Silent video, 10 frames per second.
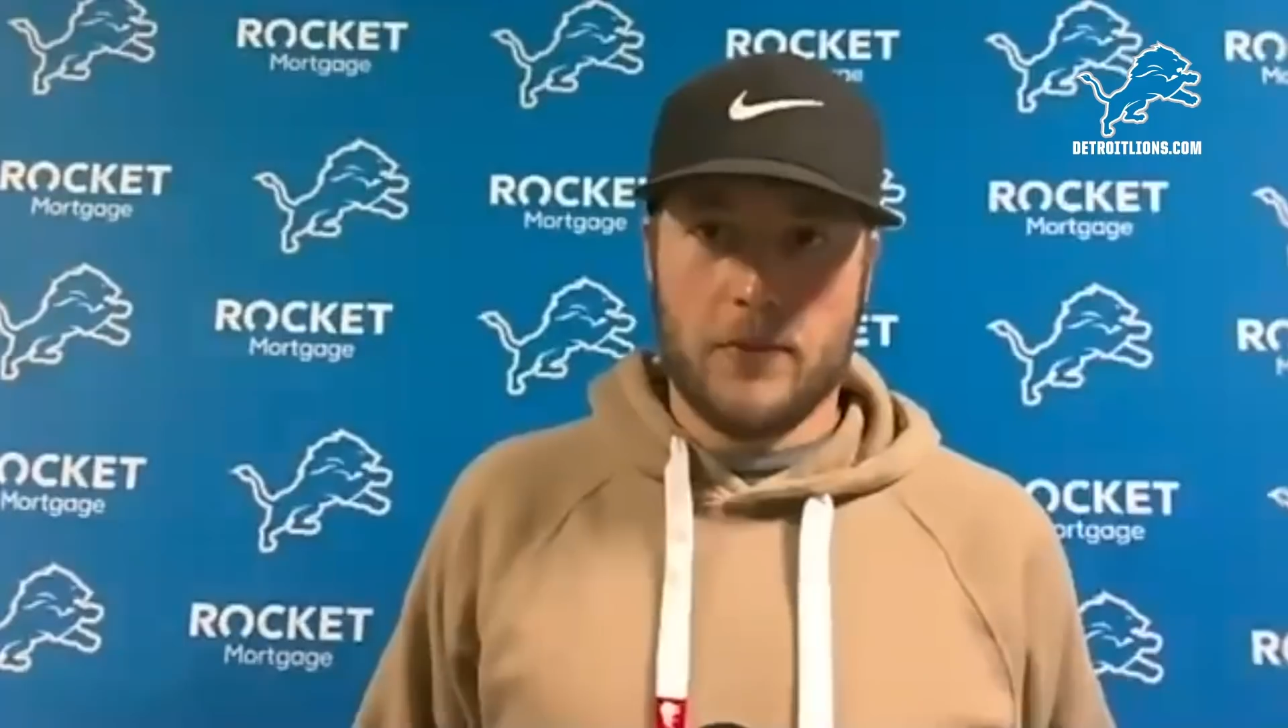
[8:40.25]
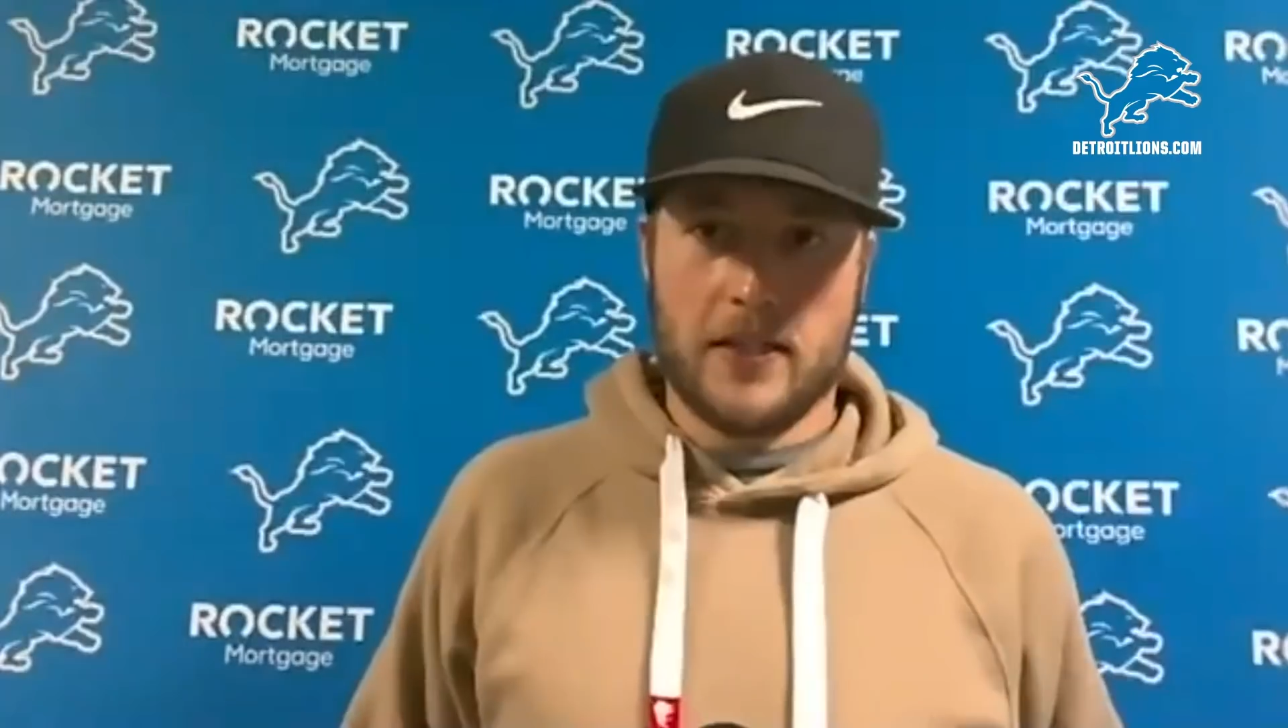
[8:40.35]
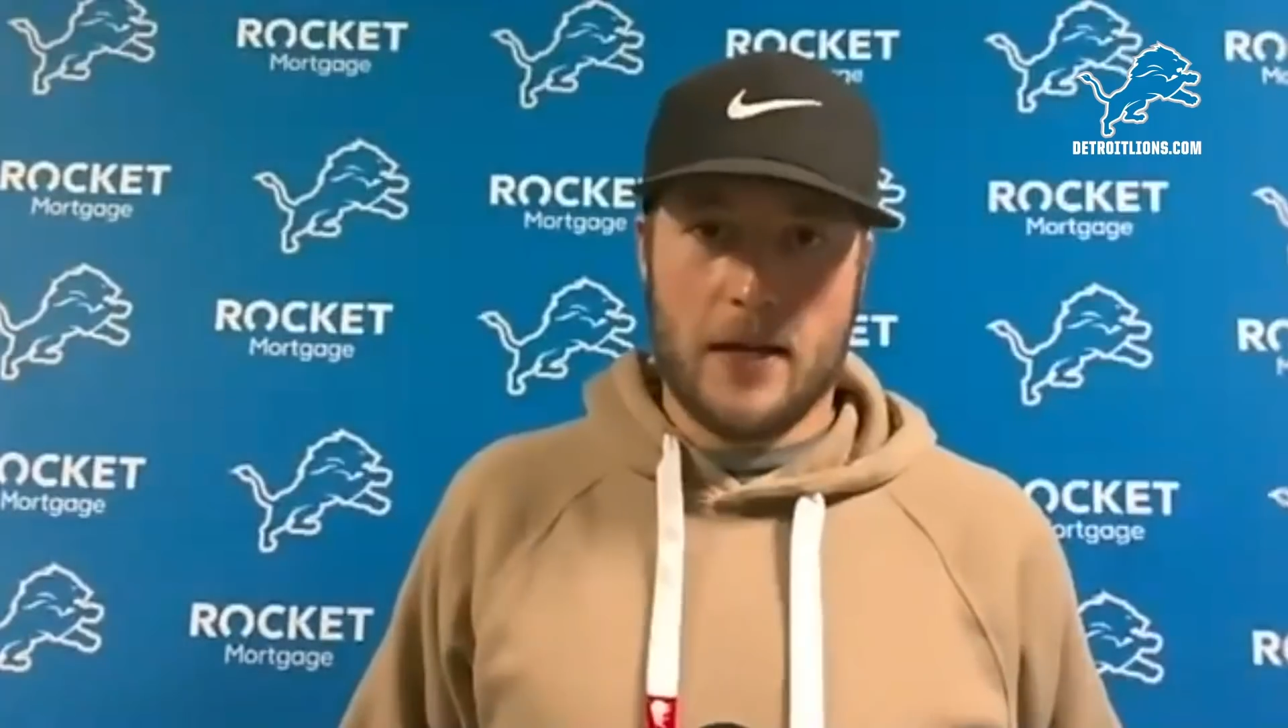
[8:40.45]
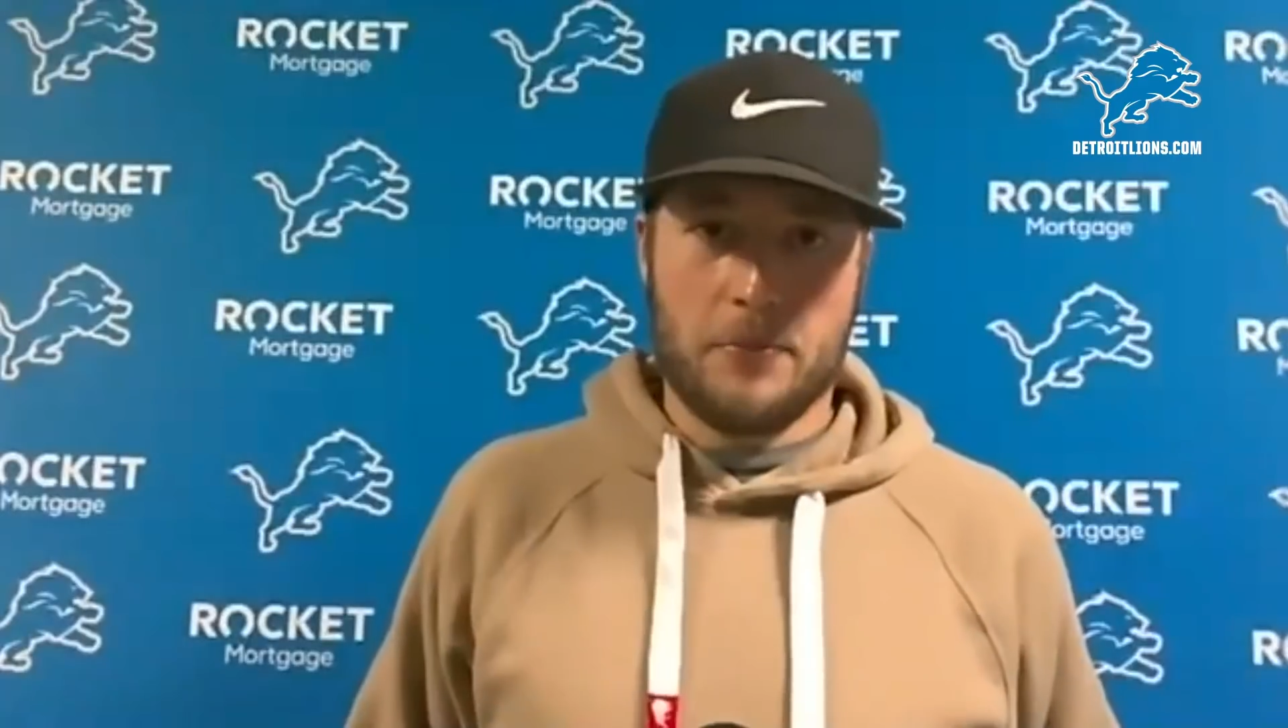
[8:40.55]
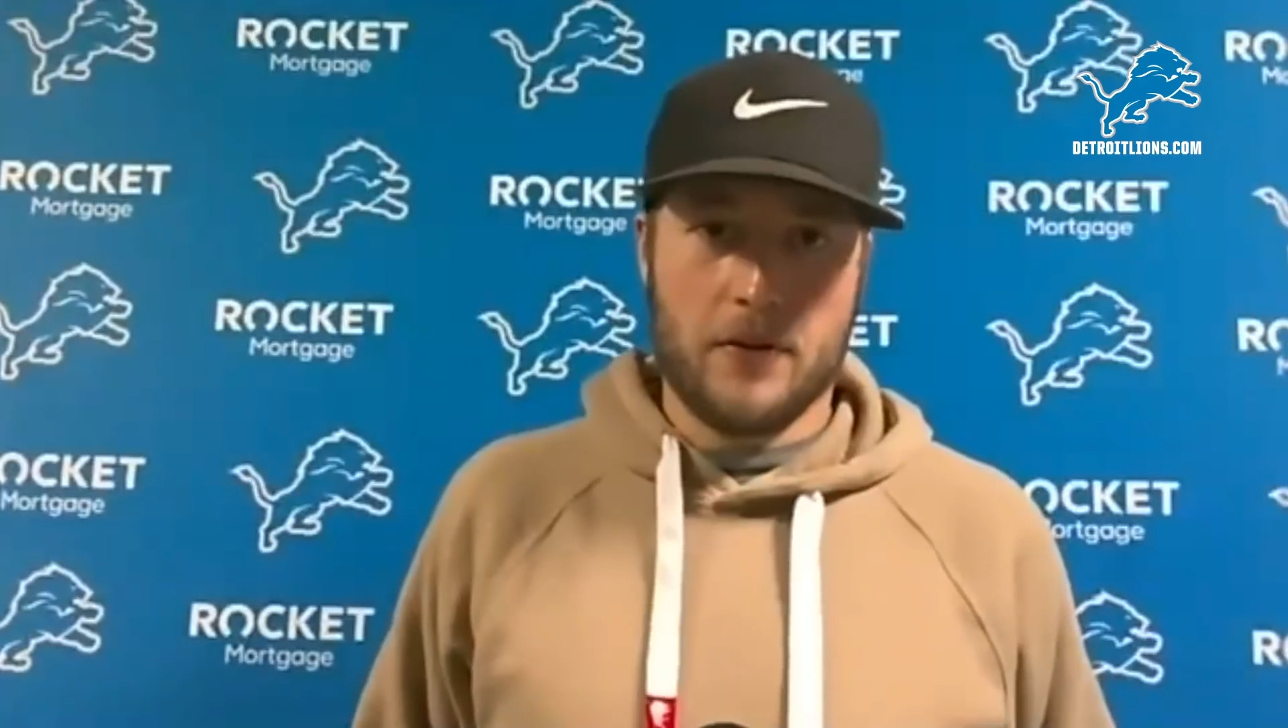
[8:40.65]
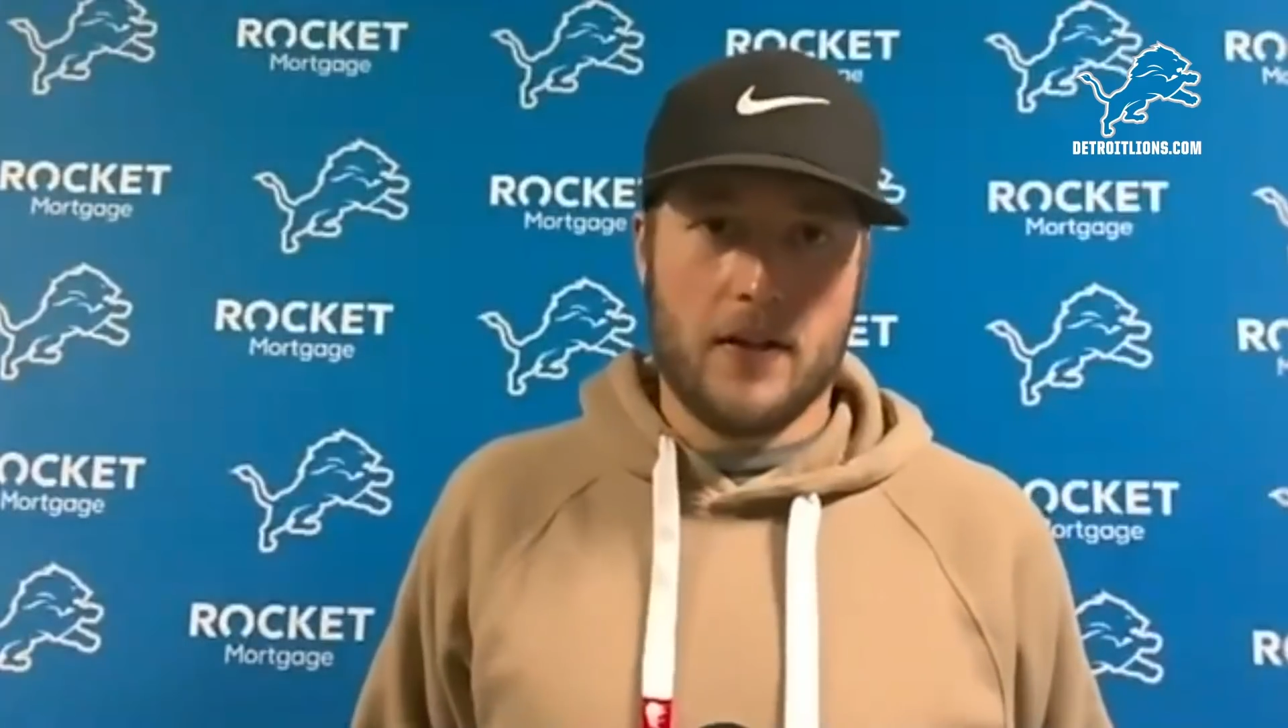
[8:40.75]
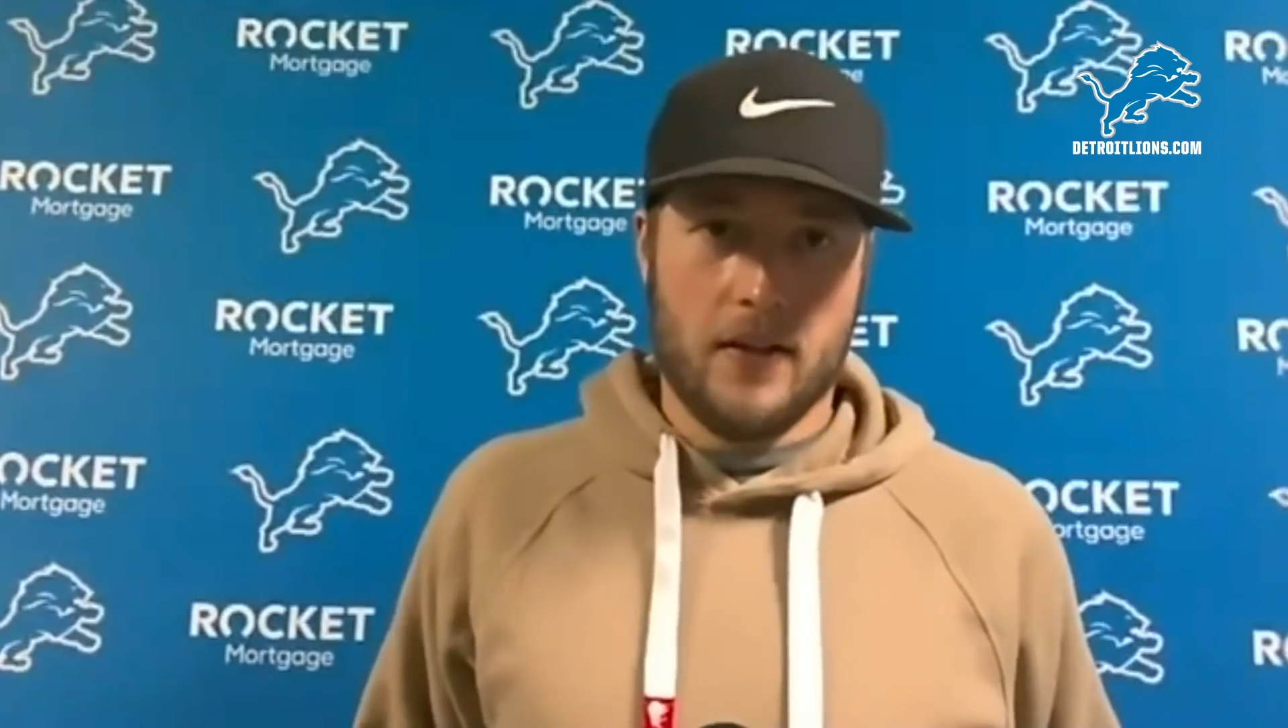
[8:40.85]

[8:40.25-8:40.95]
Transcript: make that play,